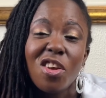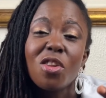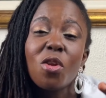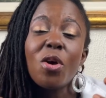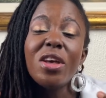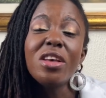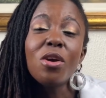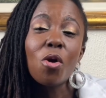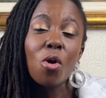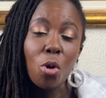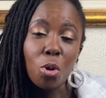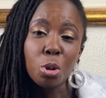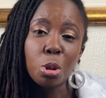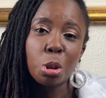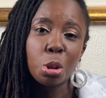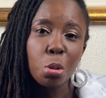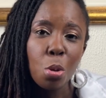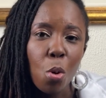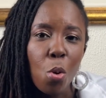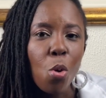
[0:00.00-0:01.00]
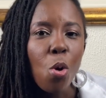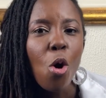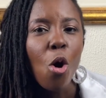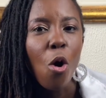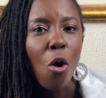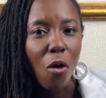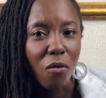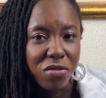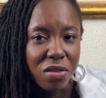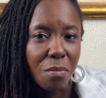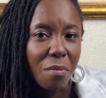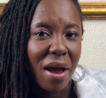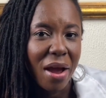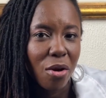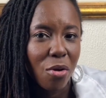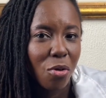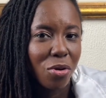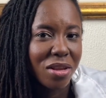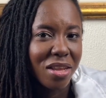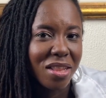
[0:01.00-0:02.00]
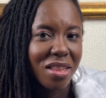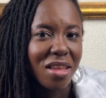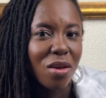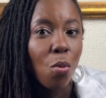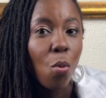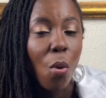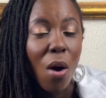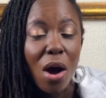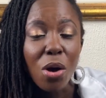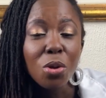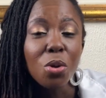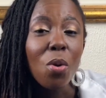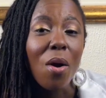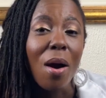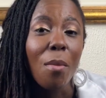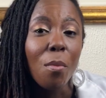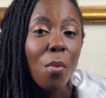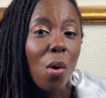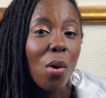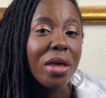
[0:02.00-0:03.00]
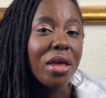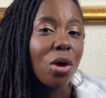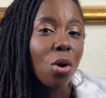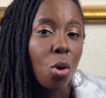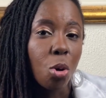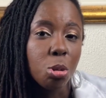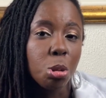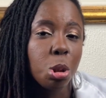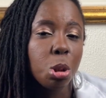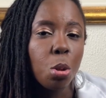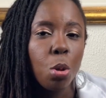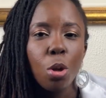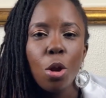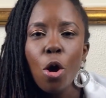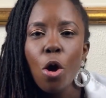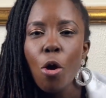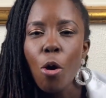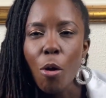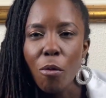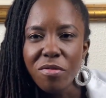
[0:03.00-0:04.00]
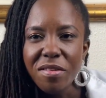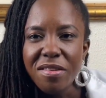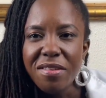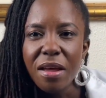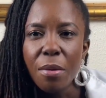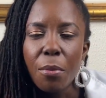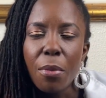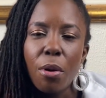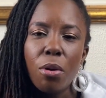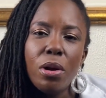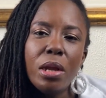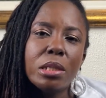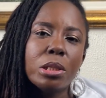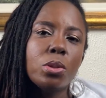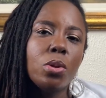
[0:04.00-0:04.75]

You're not in control of the microneedling while you are more in control of the Dermaroller.